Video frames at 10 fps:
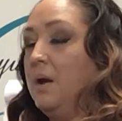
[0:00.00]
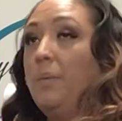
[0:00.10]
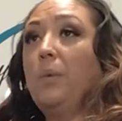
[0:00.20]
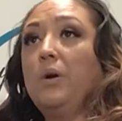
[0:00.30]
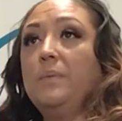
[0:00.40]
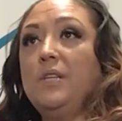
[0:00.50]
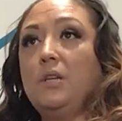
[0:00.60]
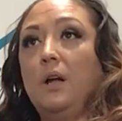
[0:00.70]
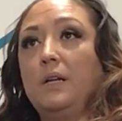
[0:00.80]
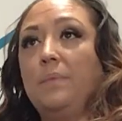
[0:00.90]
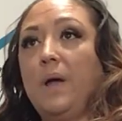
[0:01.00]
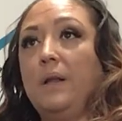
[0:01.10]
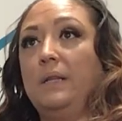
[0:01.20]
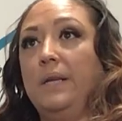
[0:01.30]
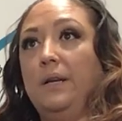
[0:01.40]
But we're going to be talking about
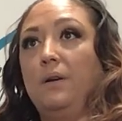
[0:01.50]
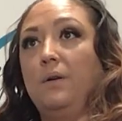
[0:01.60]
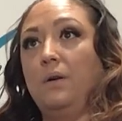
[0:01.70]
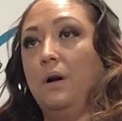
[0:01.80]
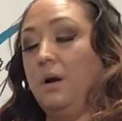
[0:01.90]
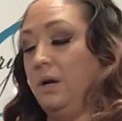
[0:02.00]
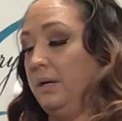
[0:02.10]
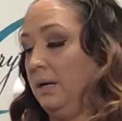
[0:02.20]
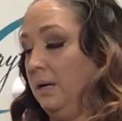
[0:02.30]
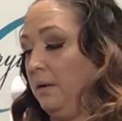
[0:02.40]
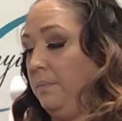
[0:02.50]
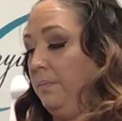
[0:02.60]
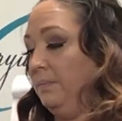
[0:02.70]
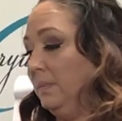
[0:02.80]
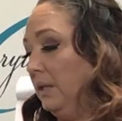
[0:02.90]
it later on,
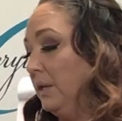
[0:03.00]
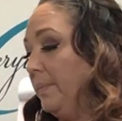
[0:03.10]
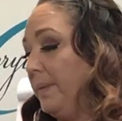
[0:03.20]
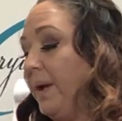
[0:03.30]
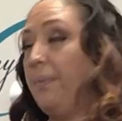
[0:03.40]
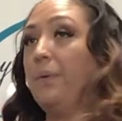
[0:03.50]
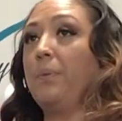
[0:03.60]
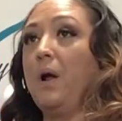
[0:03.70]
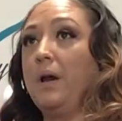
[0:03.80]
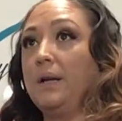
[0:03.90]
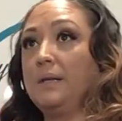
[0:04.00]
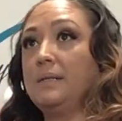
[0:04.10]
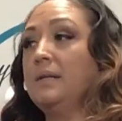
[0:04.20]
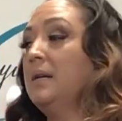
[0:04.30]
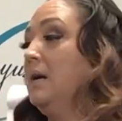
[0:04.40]
a little bit about the products,